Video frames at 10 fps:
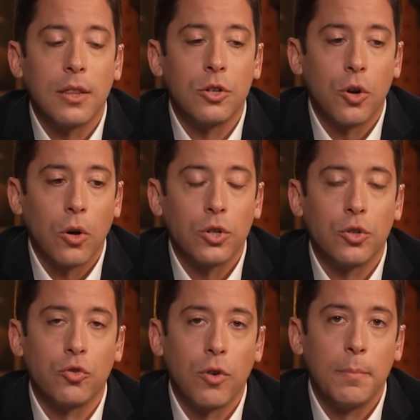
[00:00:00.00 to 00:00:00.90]
It's that the
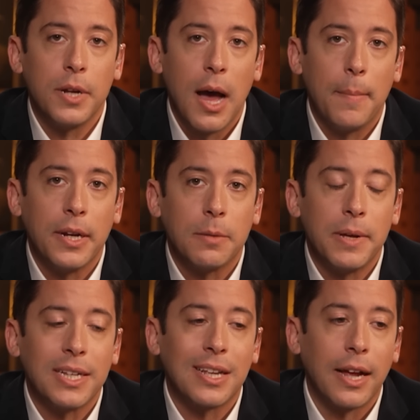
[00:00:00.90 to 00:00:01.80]
charges are trumped up and he's
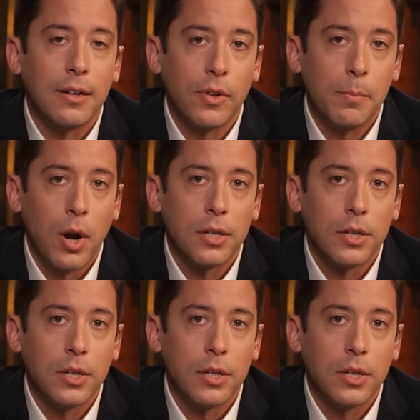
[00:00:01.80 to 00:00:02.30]
being selectively